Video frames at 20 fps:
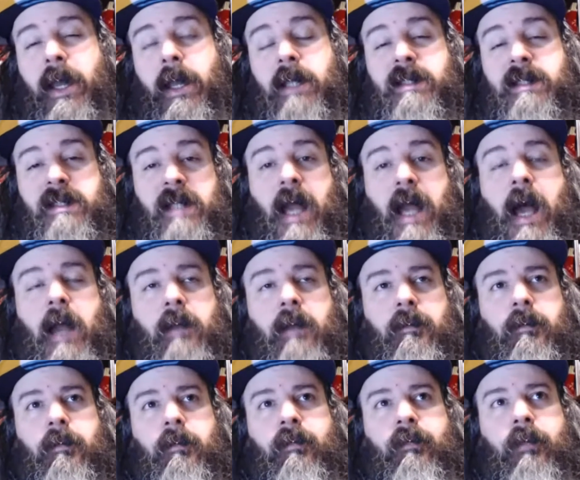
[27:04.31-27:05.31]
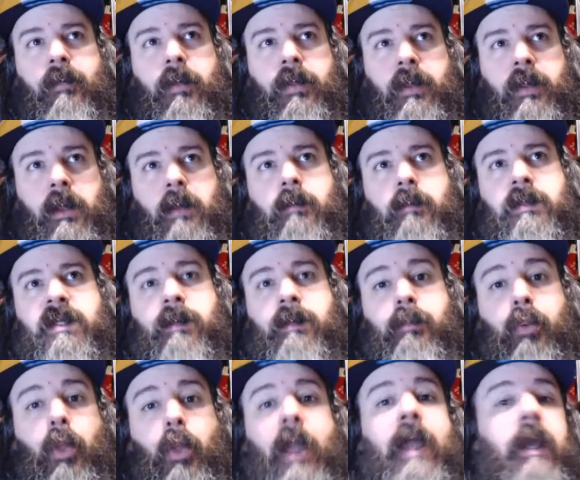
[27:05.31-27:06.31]
And it's not for them to
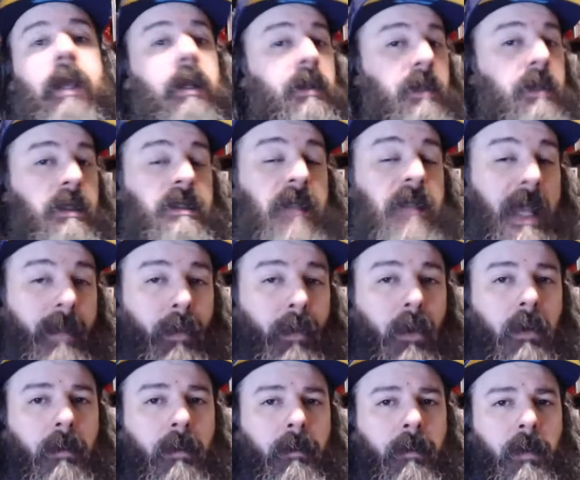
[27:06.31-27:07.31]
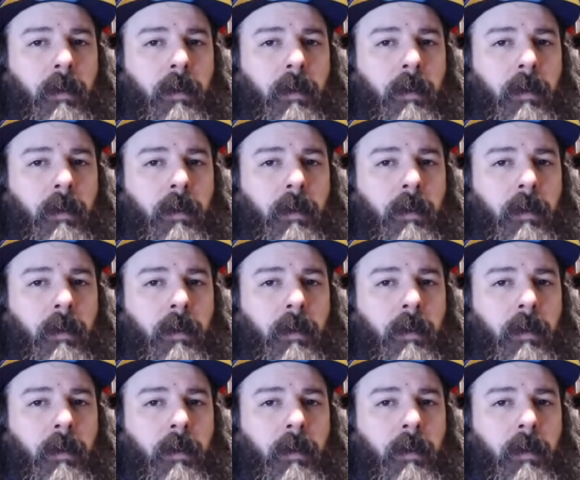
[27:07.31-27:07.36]
play it at the table.